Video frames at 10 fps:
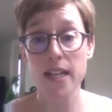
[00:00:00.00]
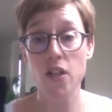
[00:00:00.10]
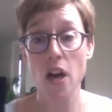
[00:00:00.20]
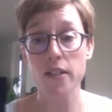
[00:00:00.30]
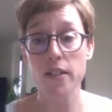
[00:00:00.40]

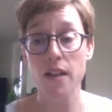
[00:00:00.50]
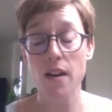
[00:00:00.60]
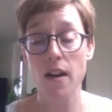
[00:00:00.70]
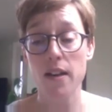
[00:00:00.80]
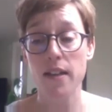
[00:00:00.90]
Just
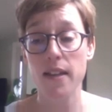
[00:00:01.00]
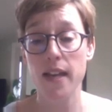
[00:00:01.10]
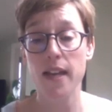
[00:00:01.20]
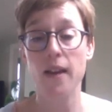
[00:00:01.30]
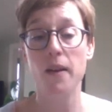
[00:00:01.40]
kind of think,
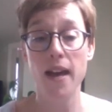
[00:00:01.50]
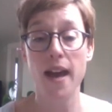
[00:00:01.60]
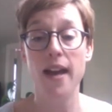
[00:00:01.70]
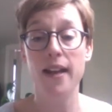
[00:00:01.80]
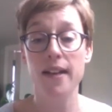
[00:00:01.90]
okay,
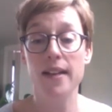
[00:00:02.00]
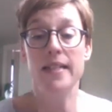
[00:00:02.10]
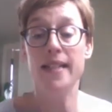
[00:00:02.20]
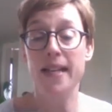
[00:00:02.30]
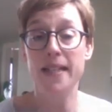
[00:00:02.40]

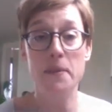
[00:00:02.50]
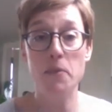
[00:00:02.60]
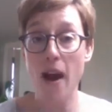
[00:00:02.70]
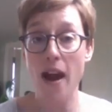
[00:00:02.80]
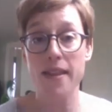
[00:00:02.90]
take a deep
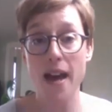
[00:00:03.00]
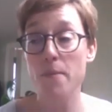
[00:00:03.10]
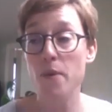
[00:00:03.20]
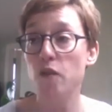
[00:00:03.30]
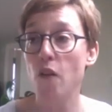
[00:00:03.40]
breath and
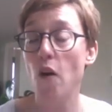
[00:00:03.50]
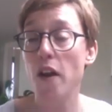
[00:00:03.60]
move on.